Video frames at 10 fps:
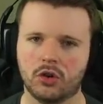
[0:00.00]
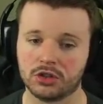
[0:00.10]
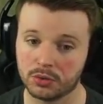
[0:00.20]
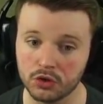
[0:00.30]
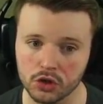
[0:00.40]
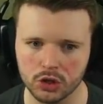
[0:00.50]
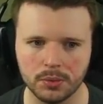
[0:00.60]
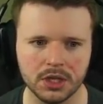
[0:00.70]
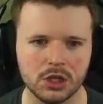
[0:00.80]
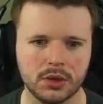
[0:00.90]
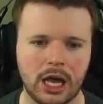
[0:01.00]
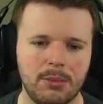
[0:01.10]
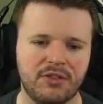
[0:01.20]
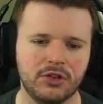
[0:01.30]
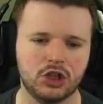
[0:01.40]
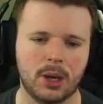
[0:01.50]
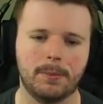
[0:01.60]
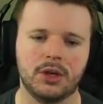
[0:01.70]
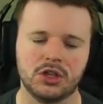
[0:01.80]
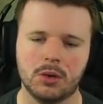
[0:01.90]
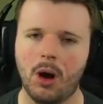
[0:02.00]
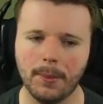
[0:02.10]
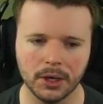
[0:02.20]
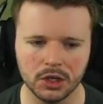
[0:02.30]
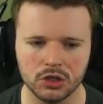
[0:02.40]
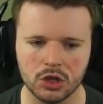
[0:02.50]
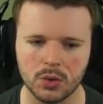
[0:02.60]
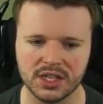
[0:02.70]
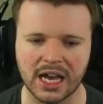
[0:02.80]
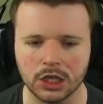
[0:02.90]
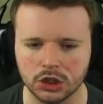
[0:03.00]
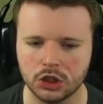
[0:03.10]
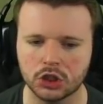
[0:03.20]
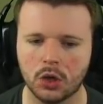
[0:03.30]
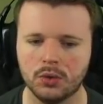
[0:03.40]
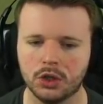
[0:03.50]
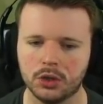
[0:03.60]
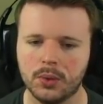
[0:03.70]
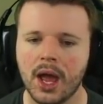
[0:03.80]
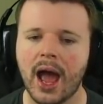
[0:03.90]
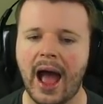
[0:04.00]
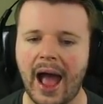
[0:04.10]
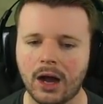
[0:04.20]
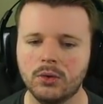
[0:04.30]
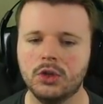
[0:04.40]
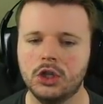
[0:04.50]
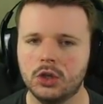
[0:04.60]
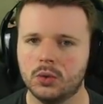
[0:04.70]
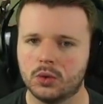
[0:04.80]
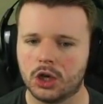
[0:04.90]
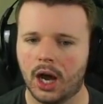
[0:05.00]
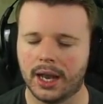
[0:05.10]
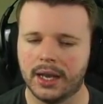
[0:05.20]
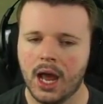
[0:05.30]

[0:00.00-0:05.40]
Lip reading: So we've just jumped into a game of Foot Champions, and what I'm going to do is actually show you how you can